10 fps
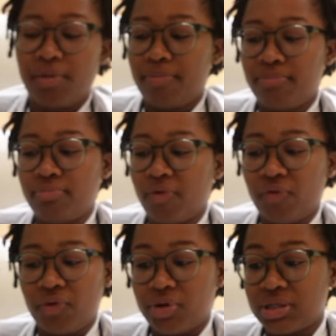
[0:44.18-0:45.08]
of
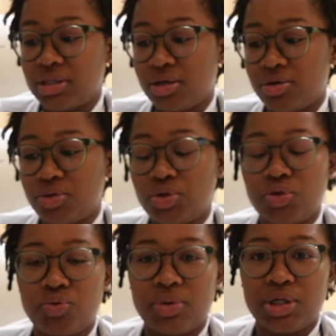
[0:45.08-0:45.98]
course, those
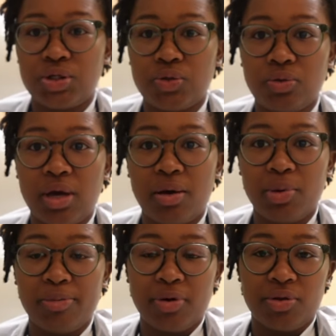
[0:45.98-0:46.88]
who want to help
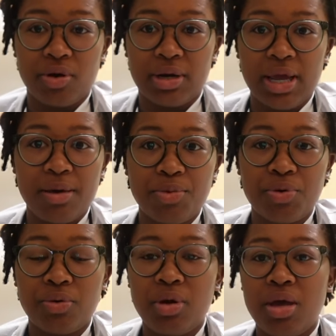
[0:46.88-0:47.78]
rebuild their
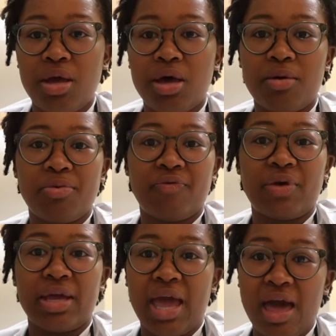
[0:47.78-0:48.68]
enamel, help
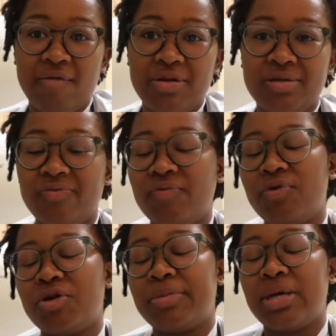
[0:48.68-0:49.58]
prevent cavities from
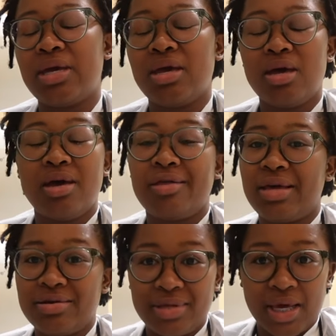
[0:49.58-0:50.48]
forming,
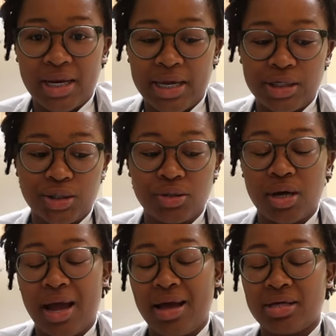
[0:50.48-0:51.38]
things of that nature.
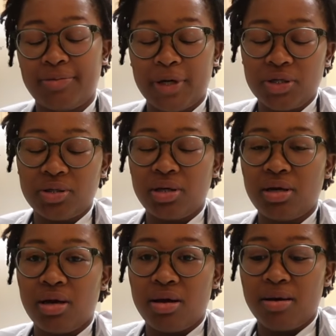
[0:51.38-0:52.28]
I especially
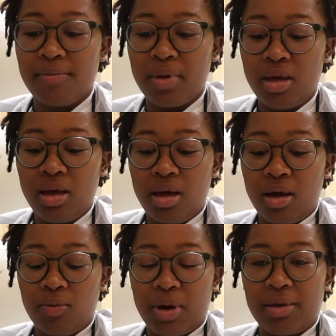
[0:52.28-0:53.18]

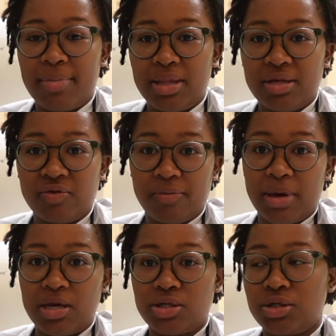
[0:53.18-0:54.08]
recommend this for
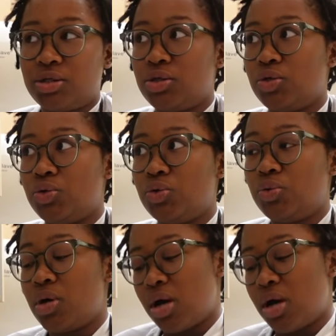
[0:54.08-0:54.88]
patients who